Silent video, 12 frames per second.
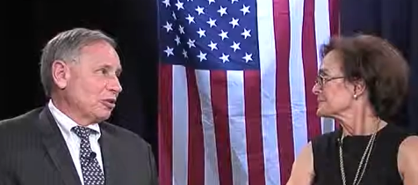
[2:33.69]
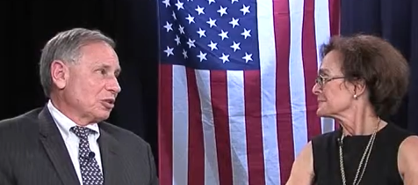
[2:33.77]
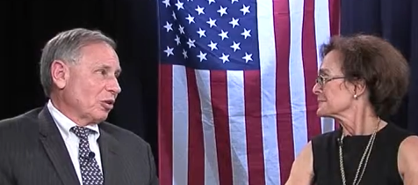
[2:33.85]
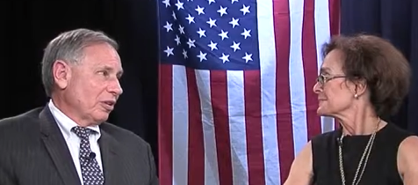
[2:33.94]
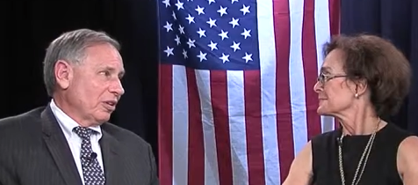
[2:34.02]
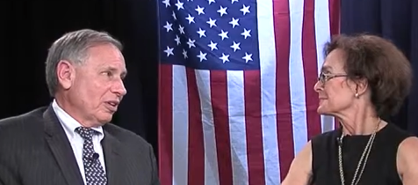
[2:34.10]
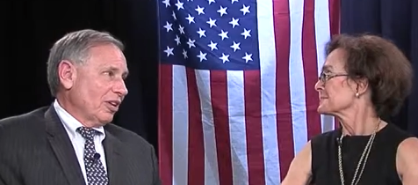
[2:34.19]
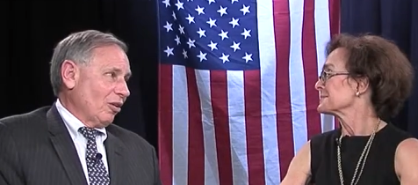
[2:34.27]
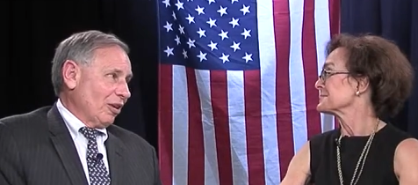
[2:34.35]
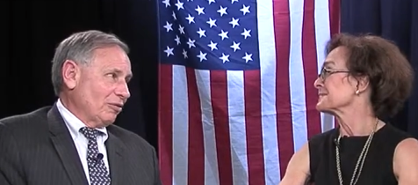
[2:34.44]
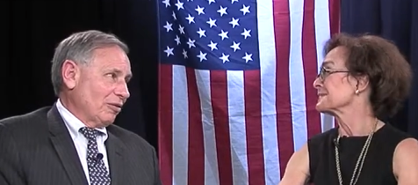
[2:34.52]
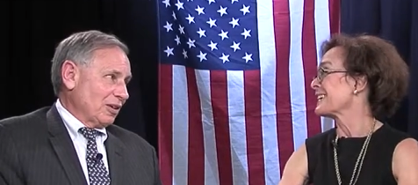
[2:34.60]
Speaker 1: started the
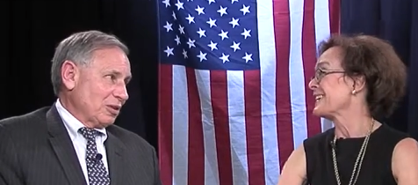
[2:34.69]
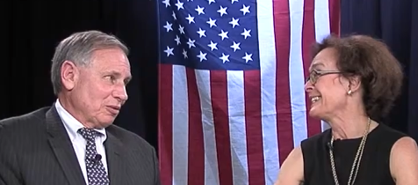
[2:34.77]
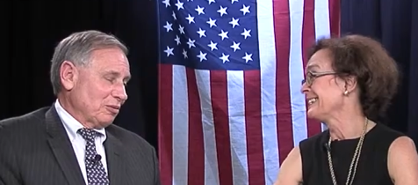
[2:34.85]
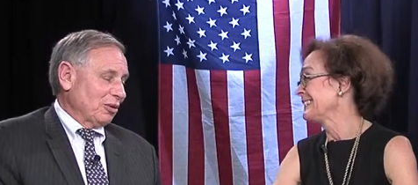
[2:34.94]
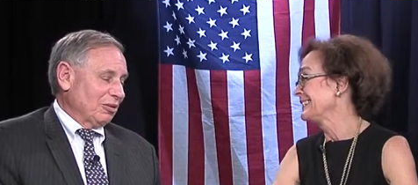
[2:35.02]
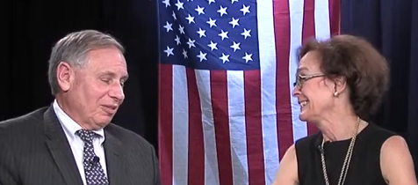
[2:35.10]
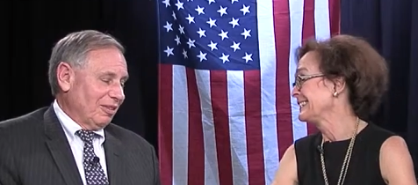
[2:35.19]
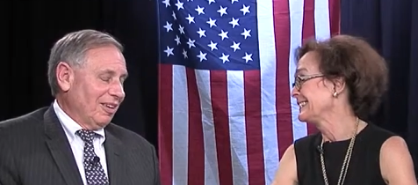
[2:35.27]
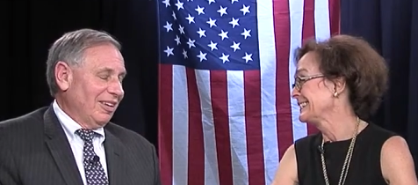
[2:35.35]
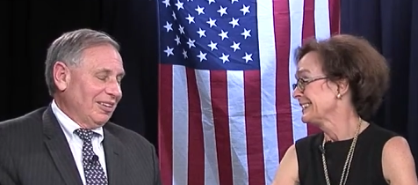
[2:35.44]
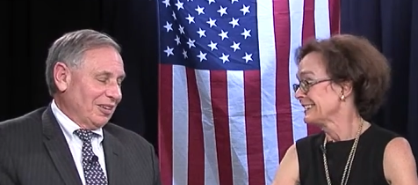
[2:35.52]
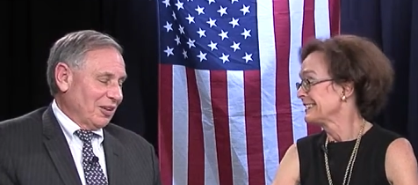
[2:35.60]
art festival.
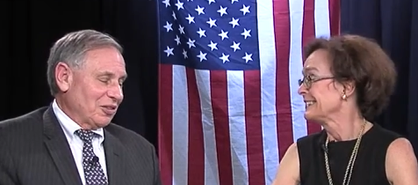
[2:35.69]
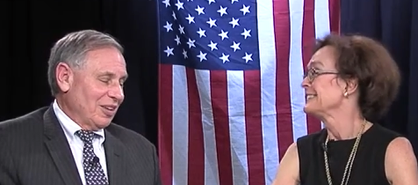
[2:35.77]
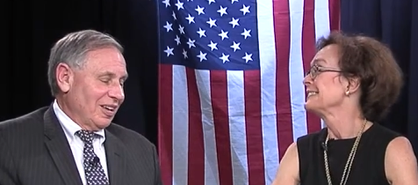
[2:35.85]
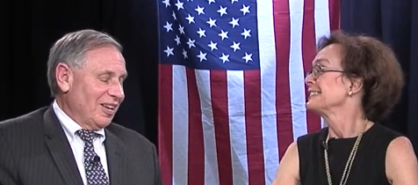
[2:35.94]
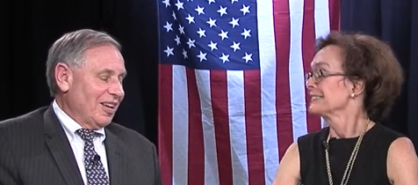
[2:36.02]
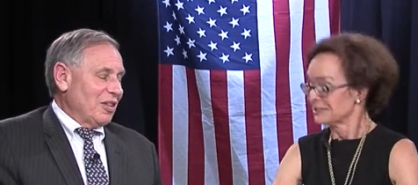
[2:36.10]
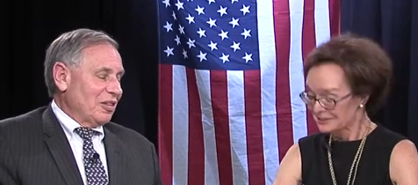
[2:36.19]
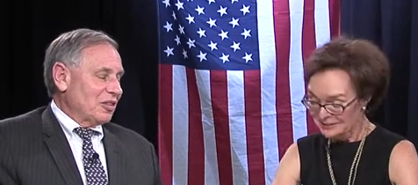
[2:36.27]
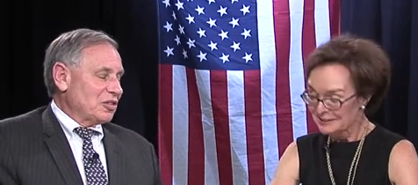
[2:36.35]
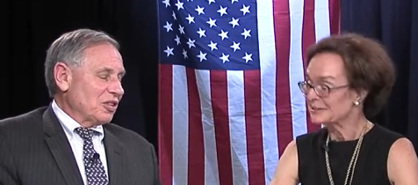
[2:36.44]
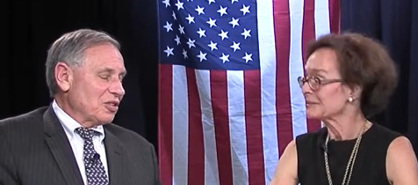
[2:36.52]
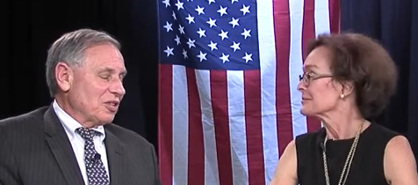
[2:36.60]
yes.
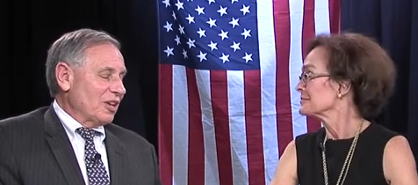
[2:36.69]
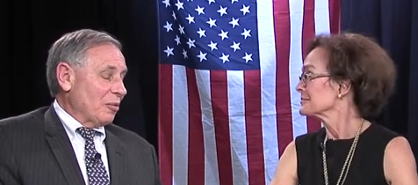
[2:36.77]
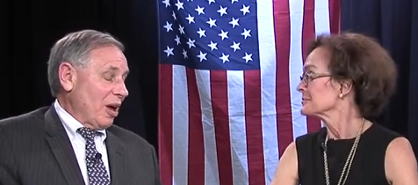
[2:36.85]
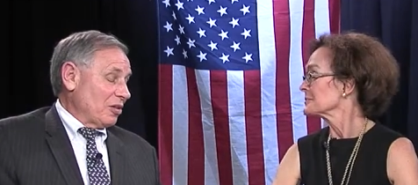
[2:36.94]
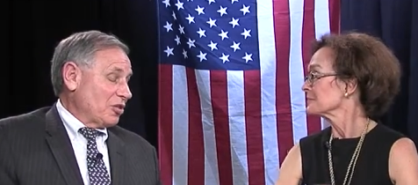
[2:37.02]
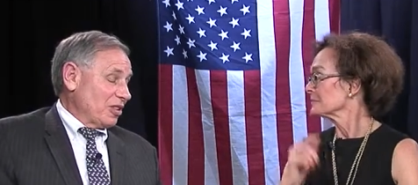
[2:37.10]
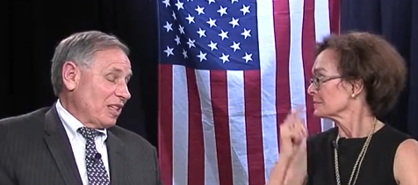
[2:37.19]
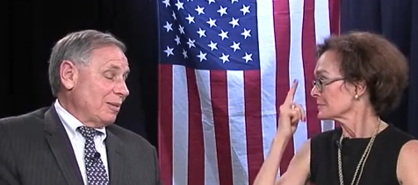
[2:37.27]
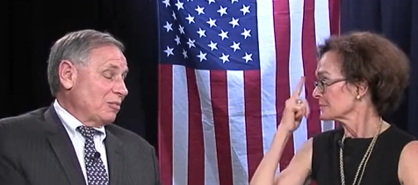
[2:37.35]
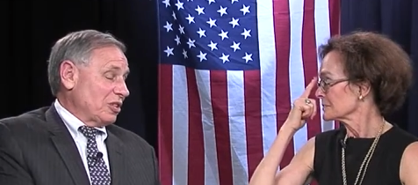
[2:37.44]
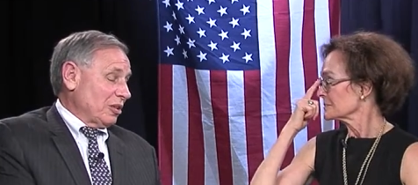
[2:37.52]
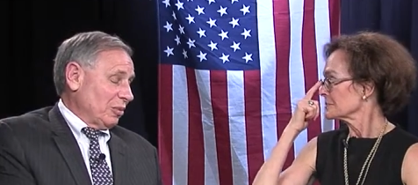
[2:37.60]
This is, it
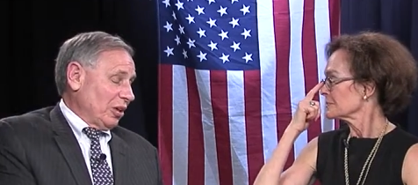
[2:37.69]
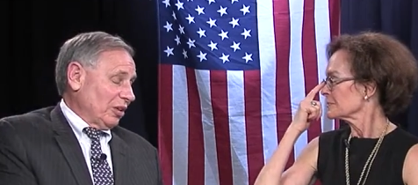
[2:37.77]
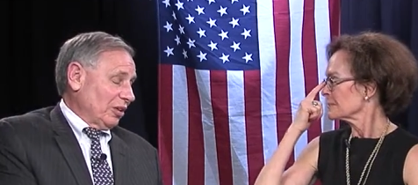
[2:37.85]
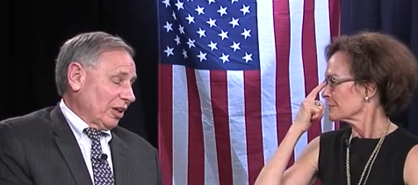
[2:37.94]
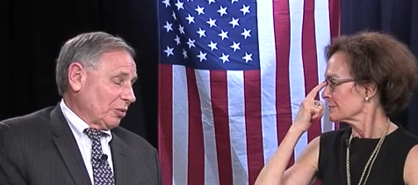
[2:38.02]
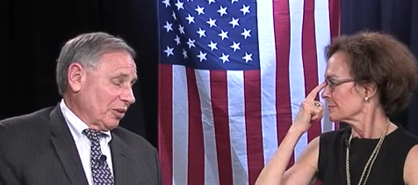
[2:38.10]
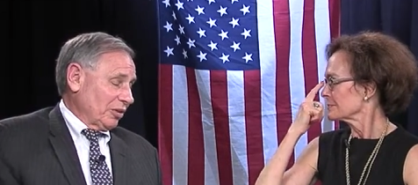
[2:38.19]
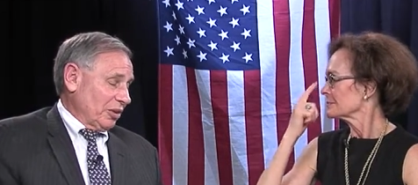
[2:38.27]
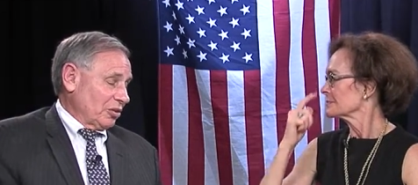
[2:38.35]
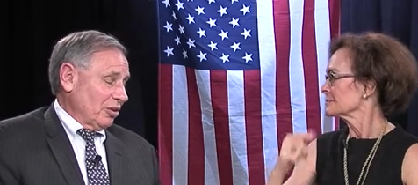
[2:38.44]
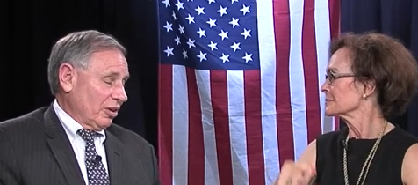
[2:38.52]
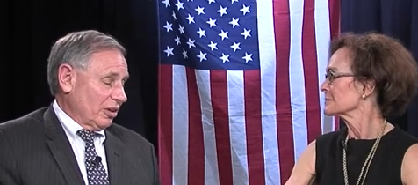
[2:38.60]
seems to me like what they're
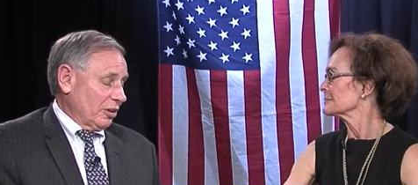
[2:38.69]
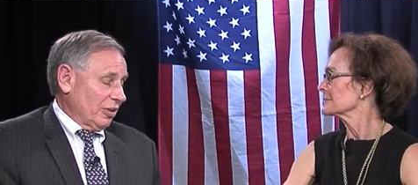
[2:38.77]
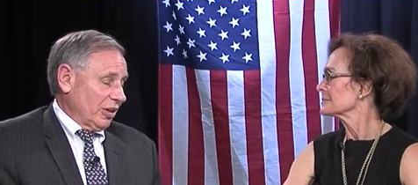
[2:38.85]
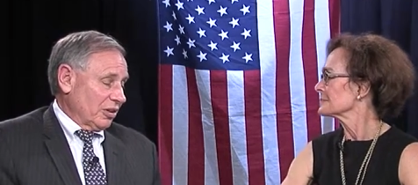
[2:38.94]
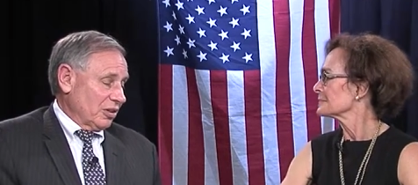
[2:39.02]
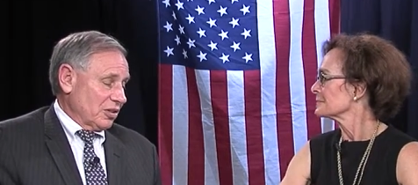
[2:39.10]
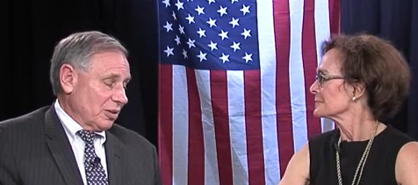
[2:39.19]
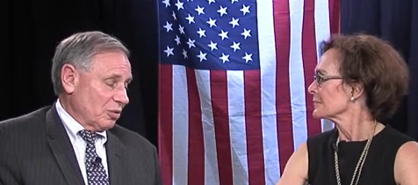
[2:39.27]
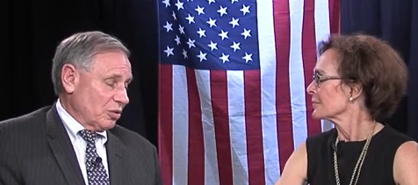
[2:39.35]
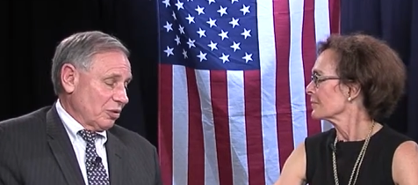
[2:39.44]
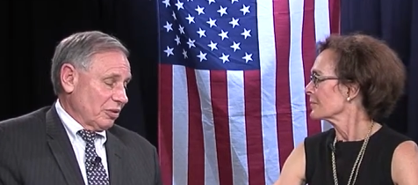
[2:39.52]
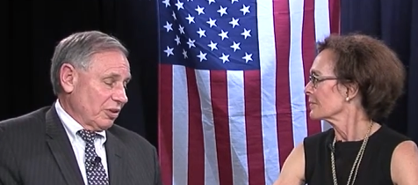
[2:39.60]
talking about is some
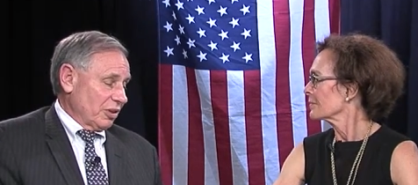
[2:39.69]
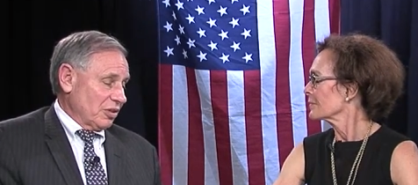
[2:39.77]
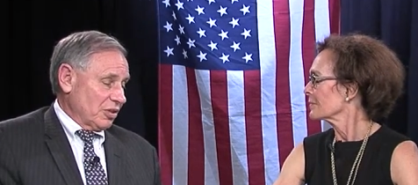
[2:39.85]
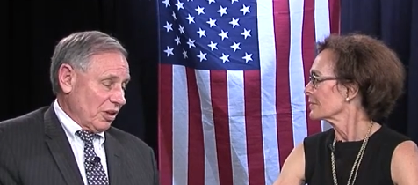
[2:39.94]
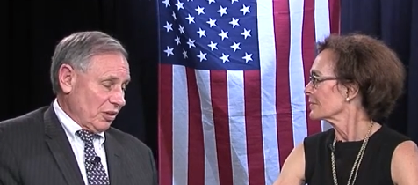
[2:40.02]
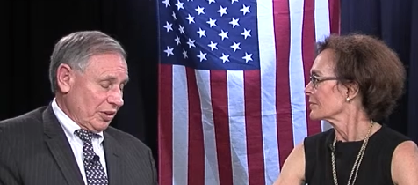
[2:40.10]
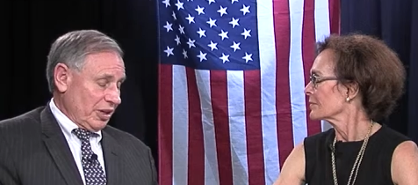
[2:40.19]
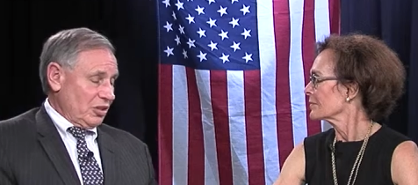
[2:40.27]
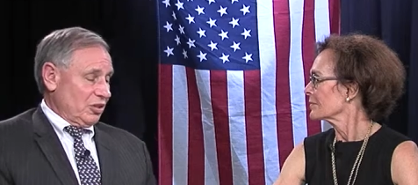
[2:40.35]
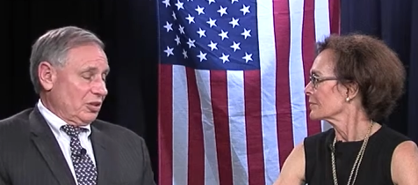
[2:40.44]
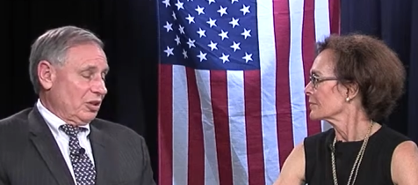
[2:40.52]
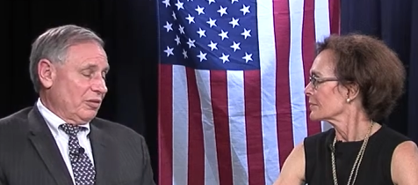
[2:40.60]
sort of a
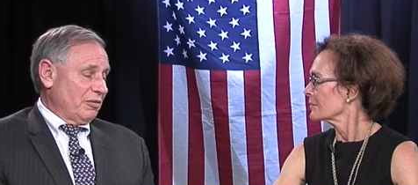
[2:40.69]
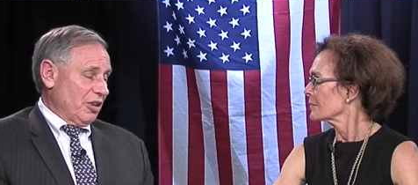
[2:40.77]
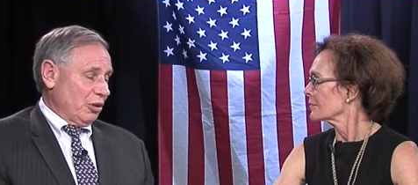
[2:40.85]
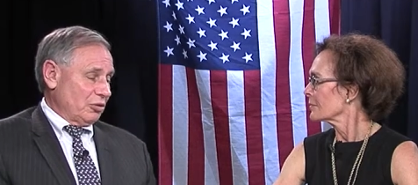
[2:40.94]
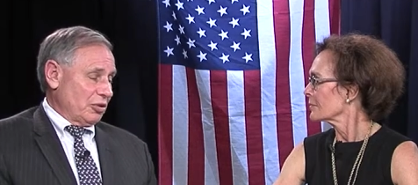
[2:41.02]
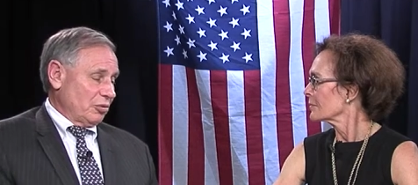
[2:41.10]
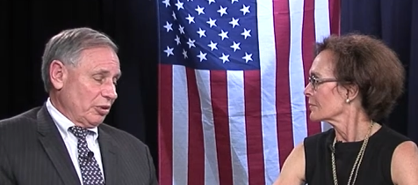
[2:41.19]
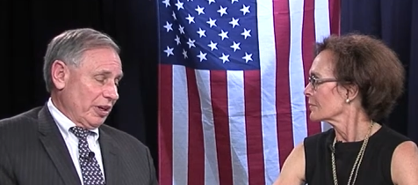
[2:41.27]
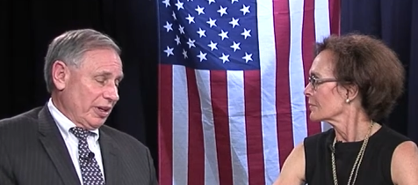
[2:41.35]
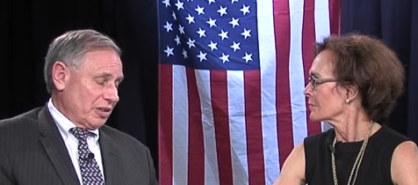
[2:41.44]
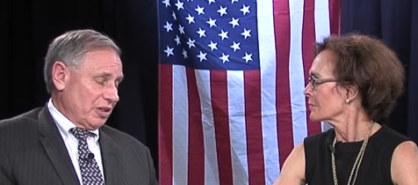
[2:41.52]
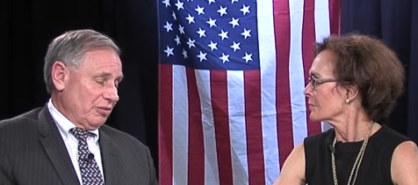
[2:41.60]
consolidation of those three
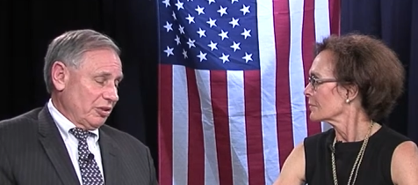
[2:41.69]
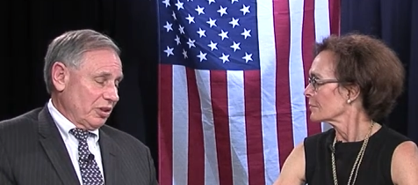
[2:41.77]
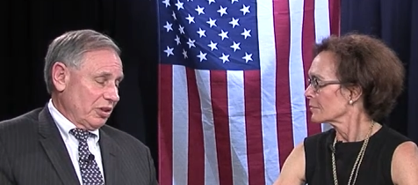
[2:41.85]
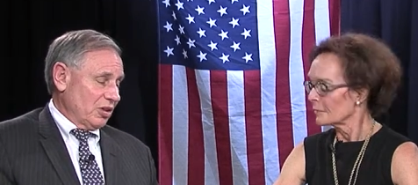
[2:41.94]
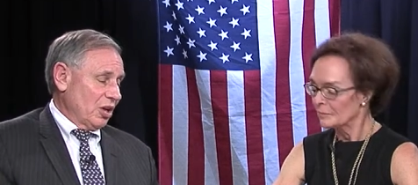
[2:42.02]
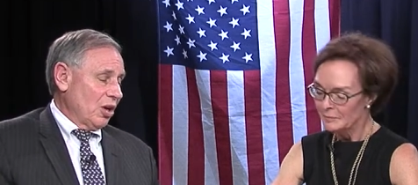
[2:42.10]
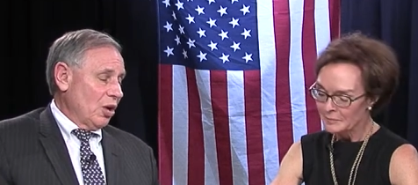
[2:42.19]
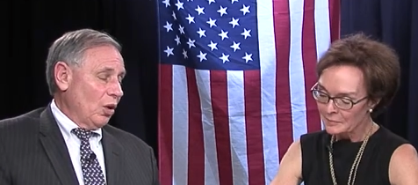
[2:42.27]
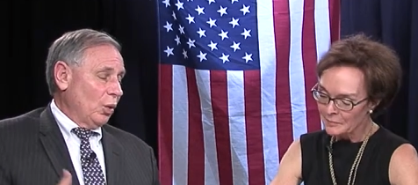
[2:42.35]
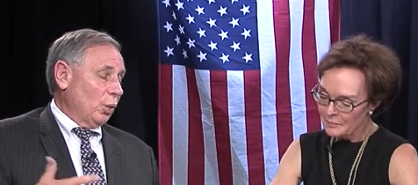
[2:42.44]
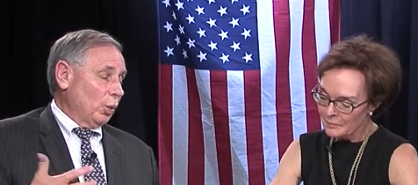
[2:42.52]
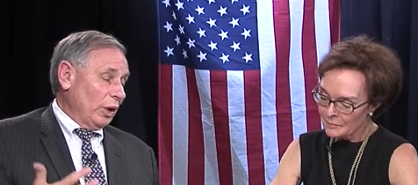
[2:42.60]
activities
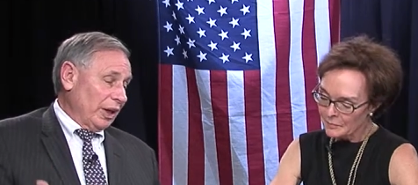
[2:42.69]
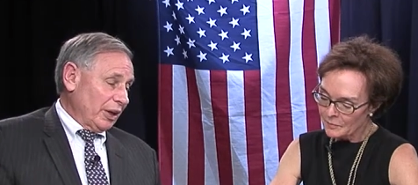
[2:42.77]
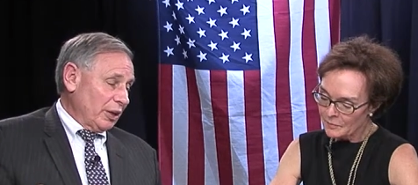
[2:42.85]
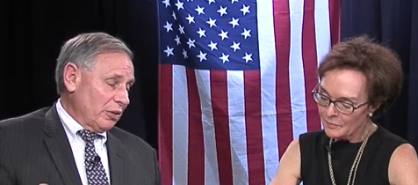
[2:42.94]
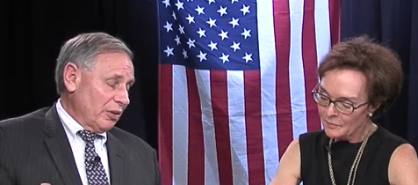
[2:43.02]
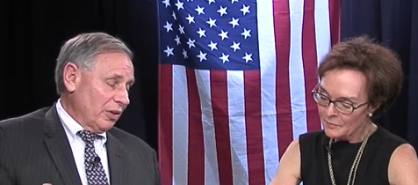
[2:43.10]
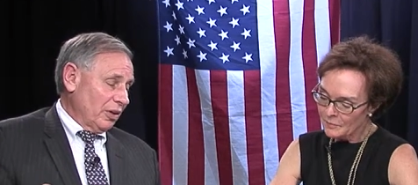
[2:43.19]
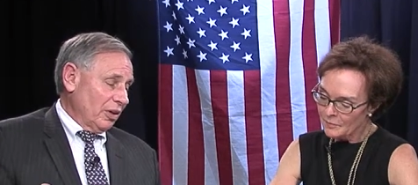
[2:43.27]
with